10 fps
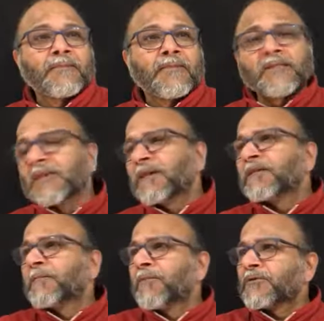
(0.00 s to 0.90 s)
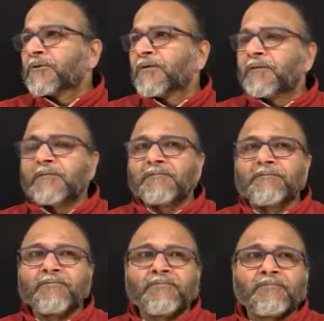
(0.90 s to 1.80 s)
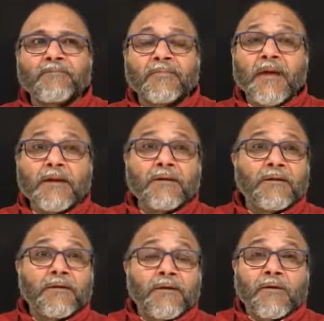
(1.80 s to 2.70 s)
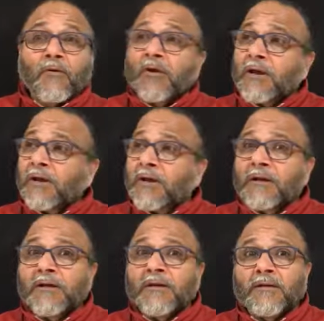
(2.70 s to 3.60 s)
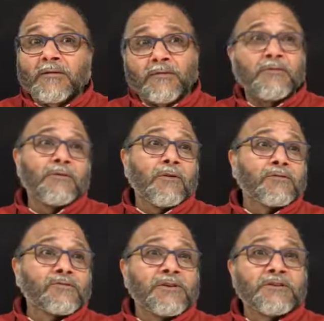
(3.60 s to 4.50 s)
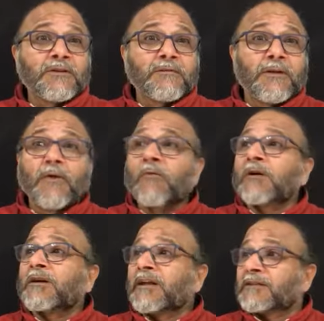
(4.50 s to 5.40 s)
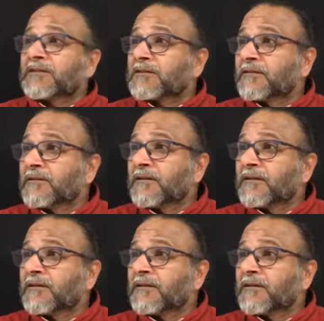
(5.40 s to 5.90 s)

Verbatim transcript: Nothing is impossible. Then, okay, if this is also achieved, now what next?